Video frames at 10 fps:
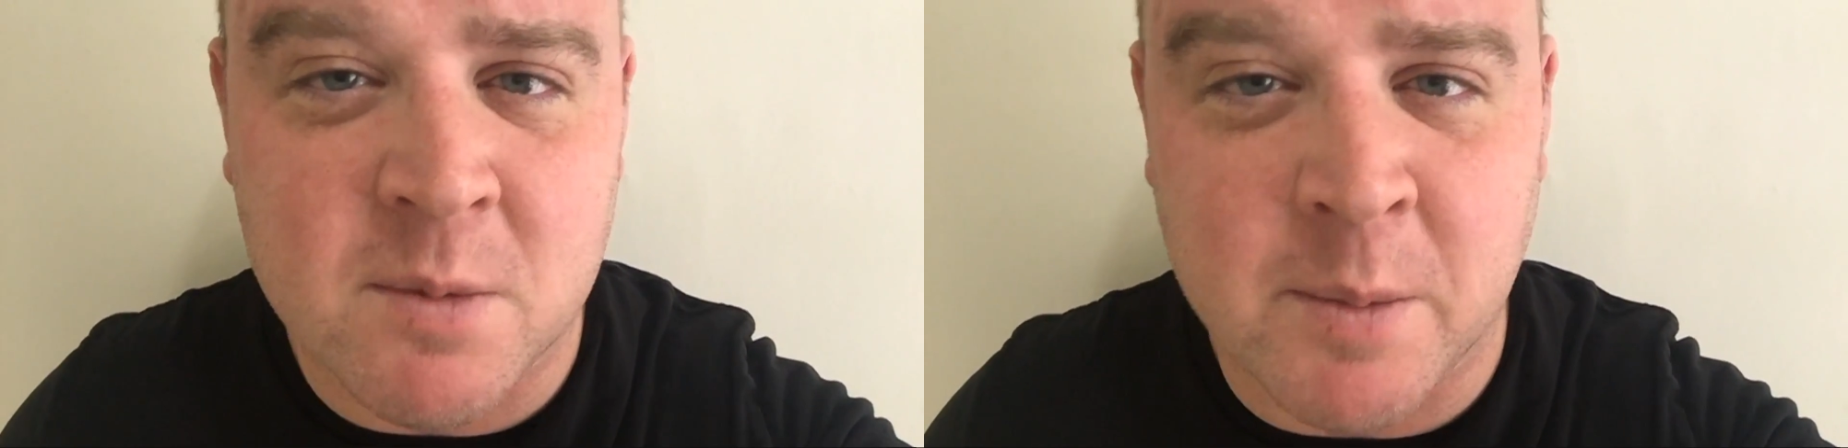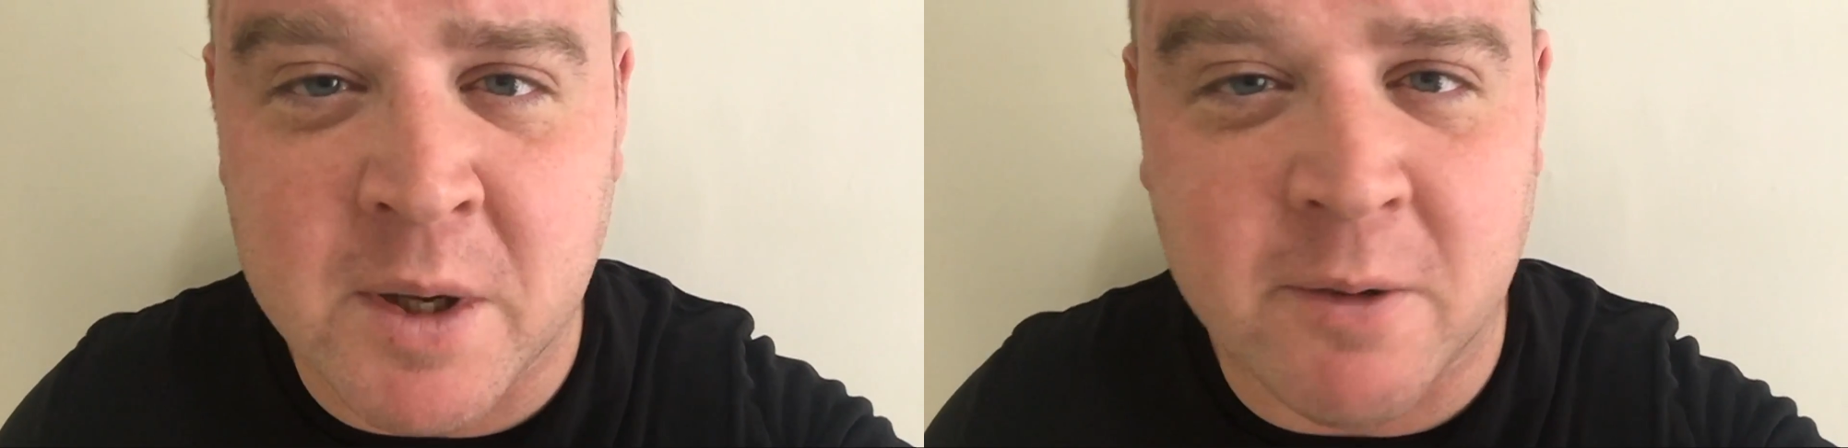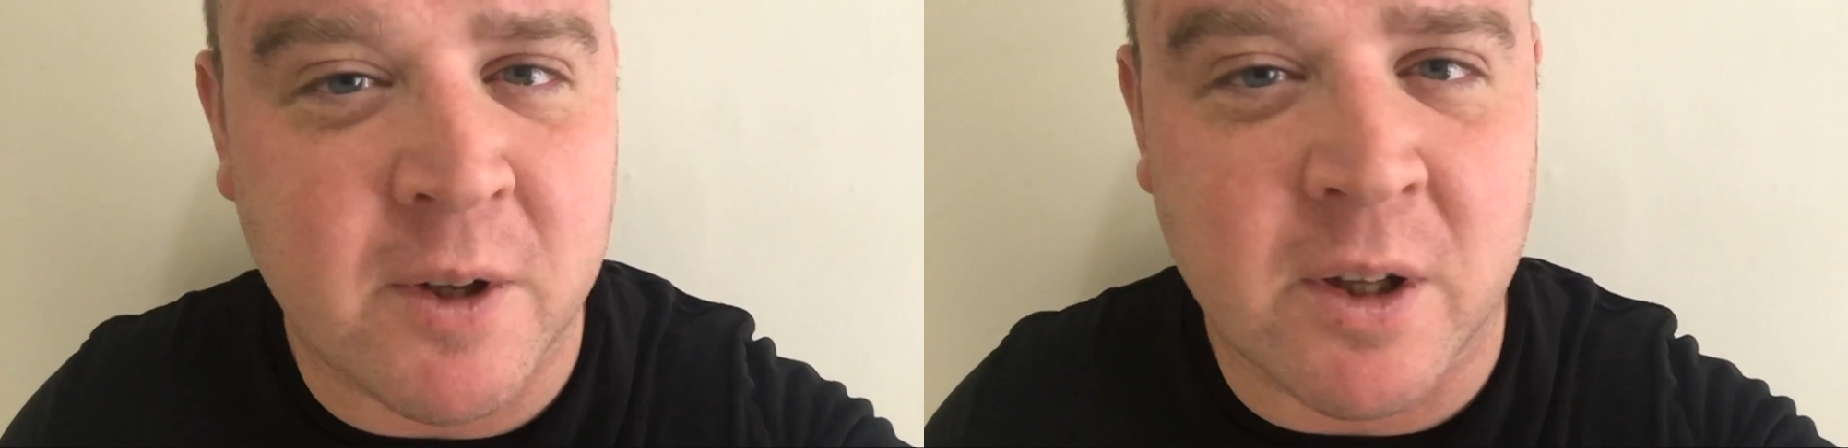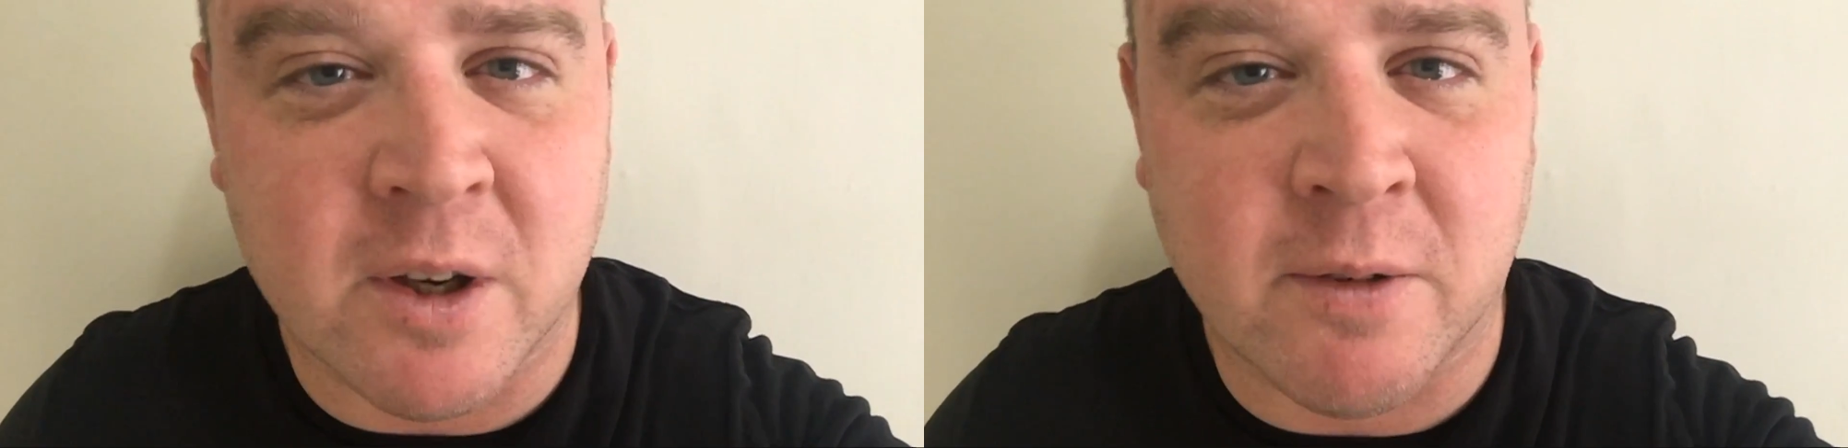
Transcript: maybe I'll feel a